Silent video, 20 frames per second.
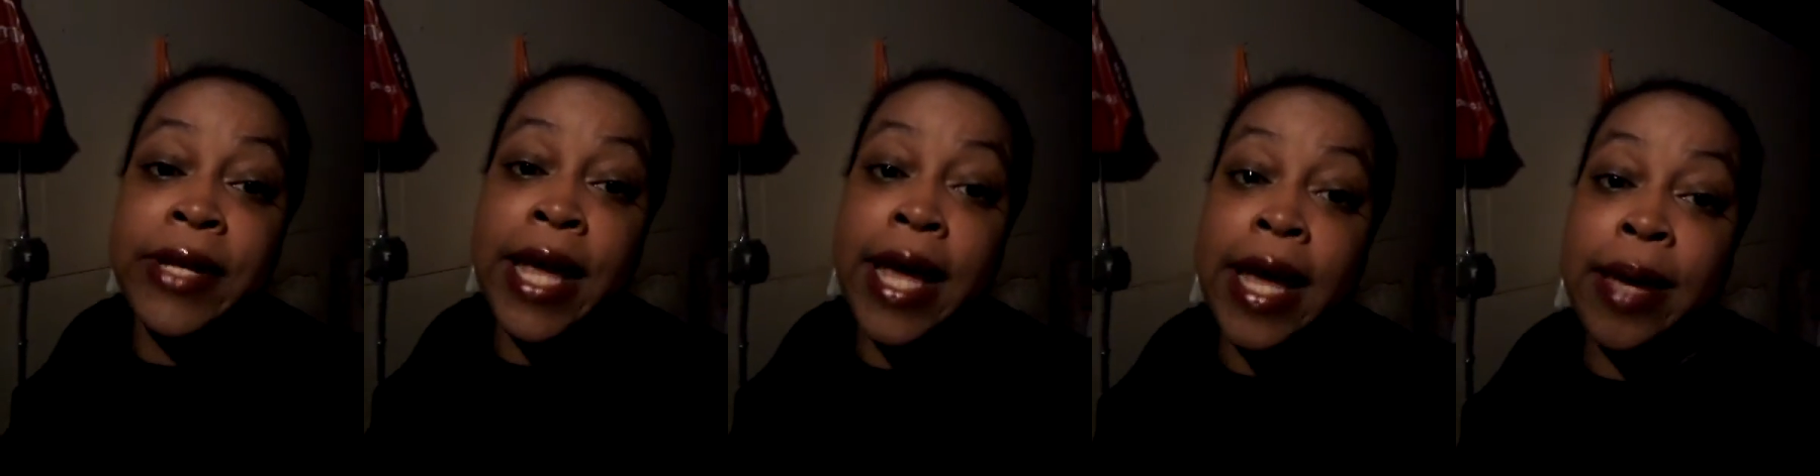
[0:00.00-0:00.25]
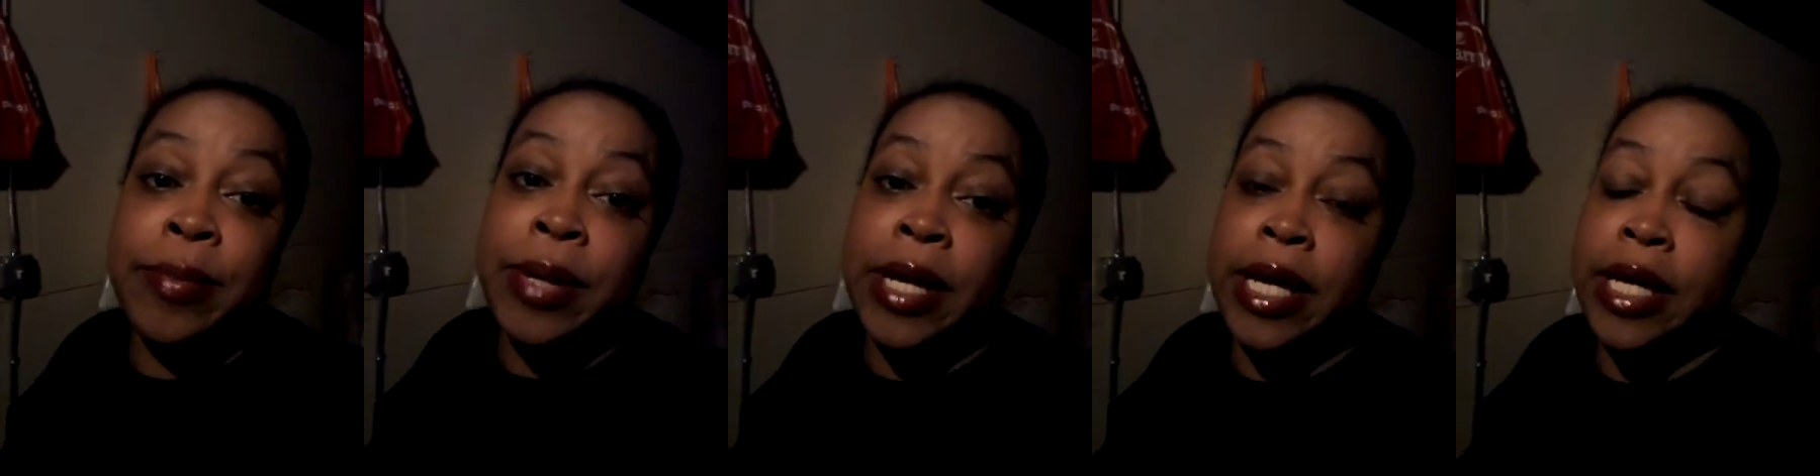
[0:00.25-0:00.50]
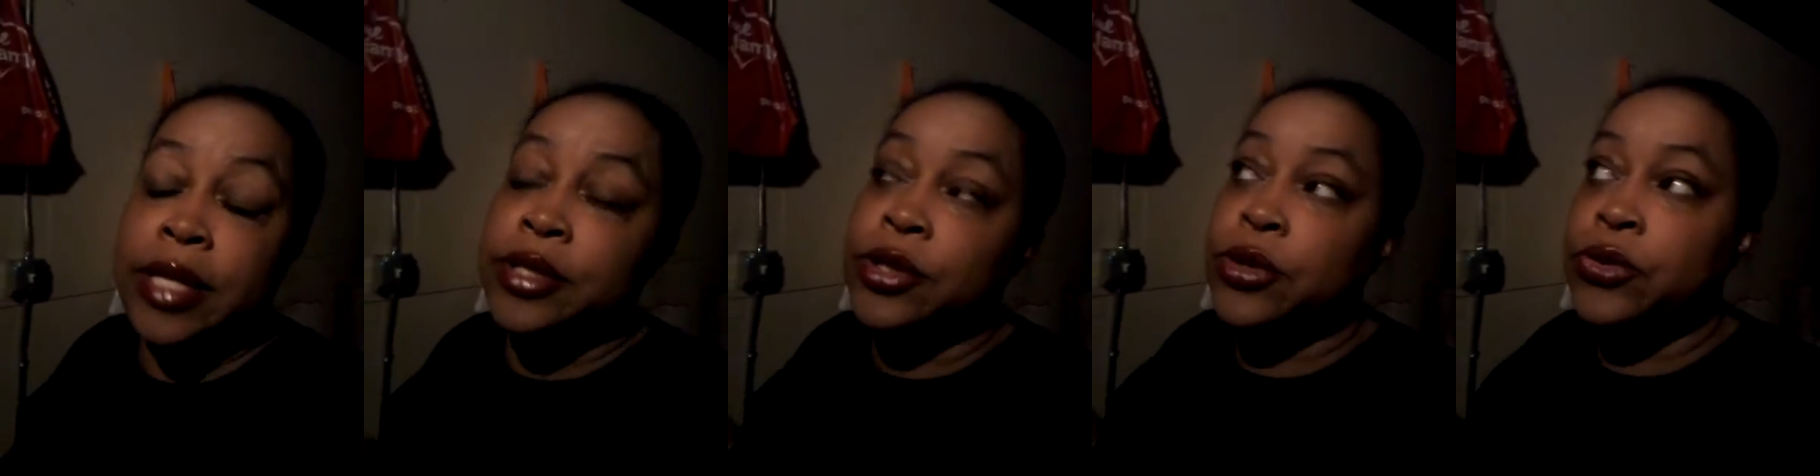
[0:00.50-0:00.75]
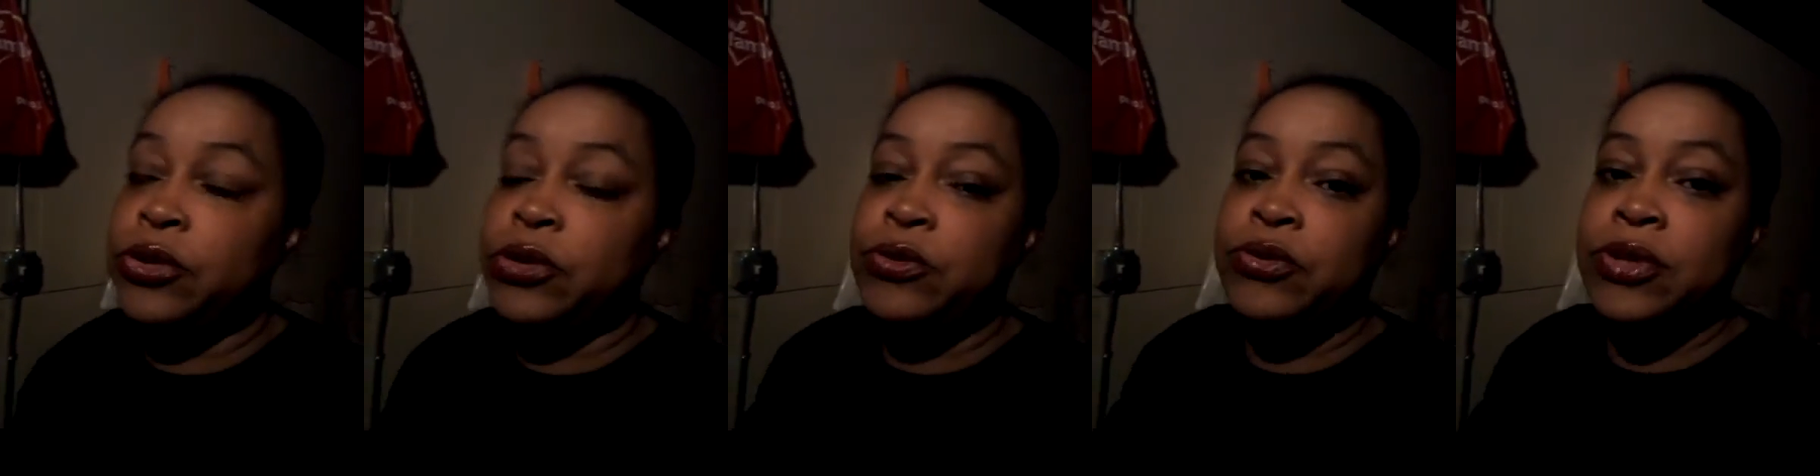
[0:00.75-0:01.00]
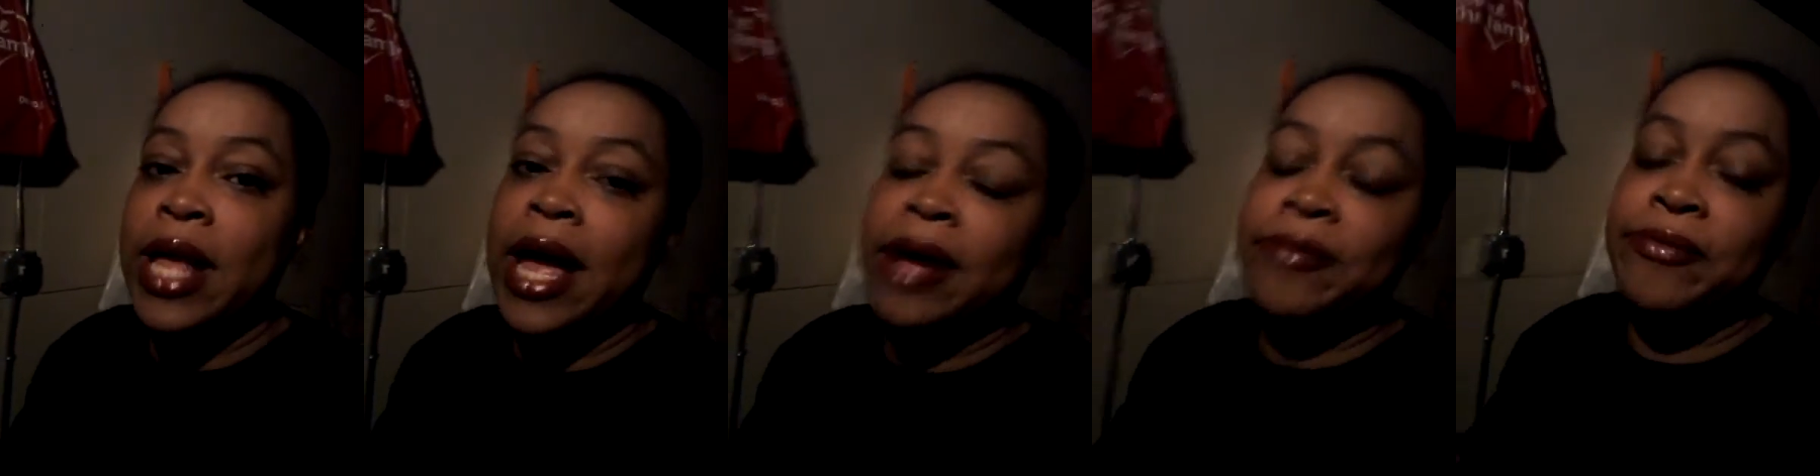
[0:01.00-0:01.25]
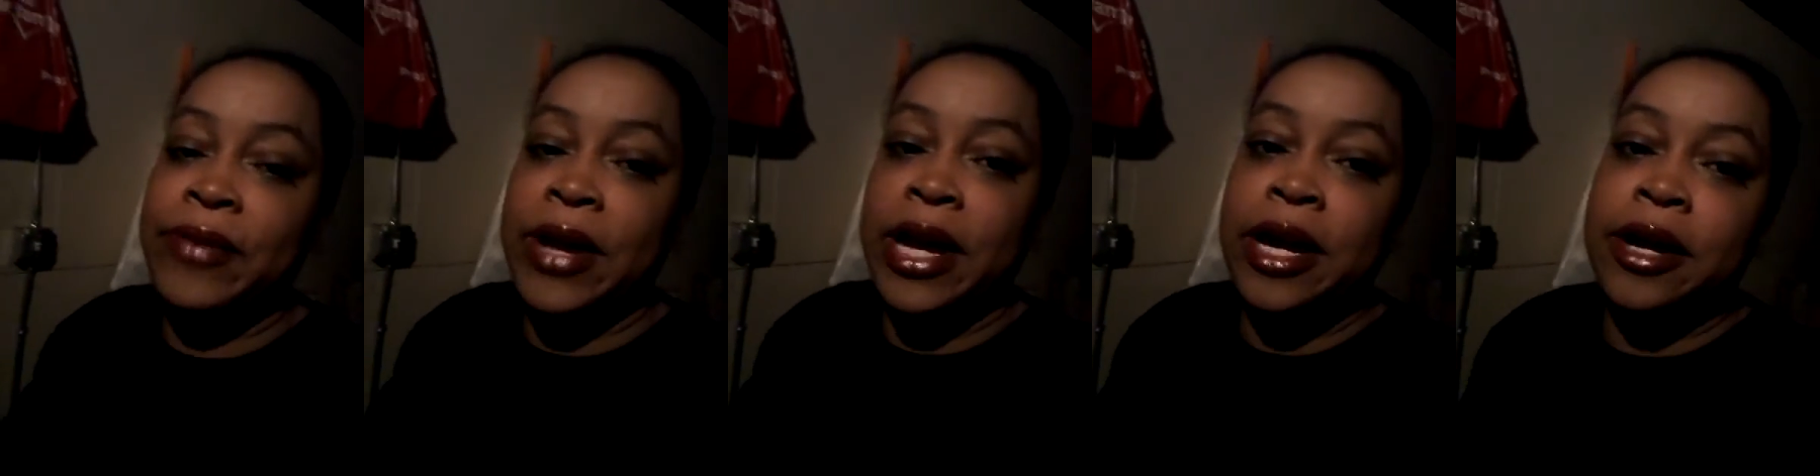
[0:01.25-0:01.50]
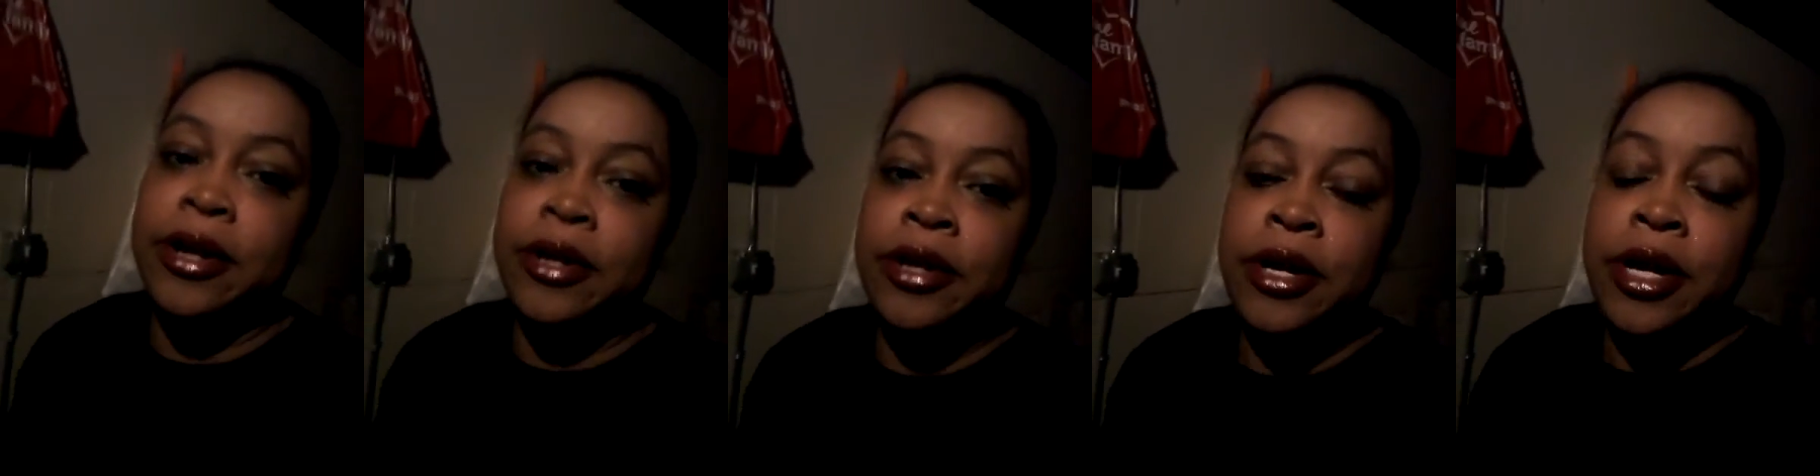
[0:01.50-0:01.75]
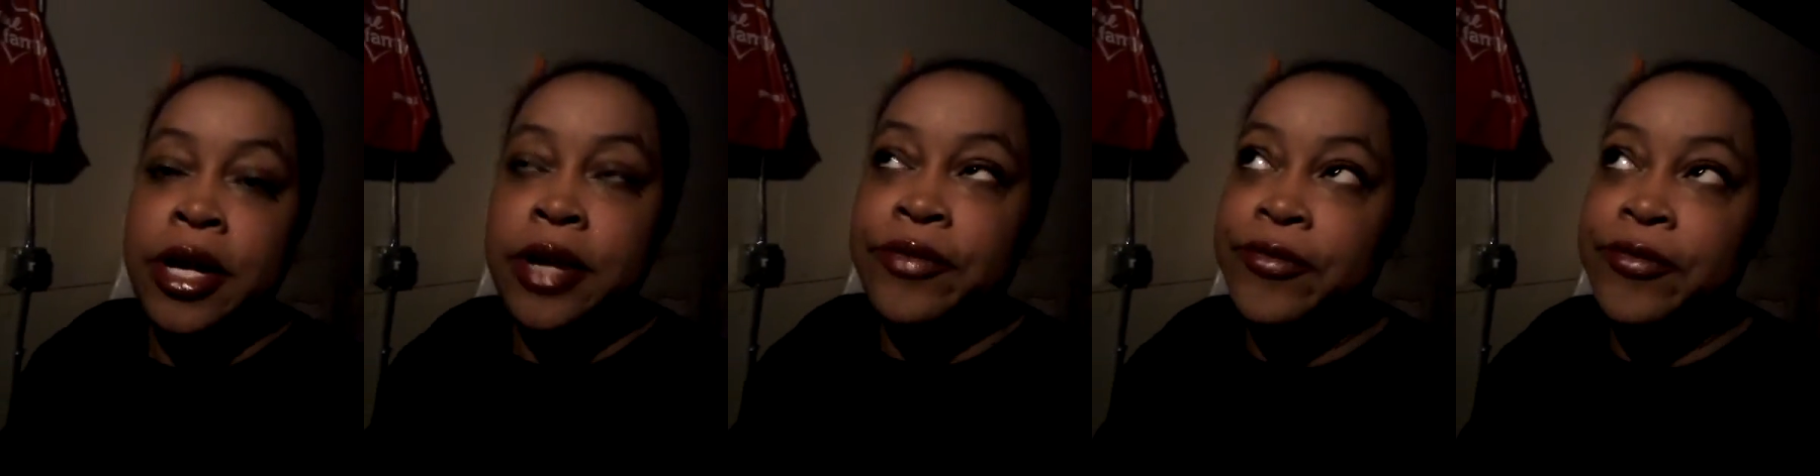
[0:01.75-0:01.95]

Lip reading: campaign, so it was not fair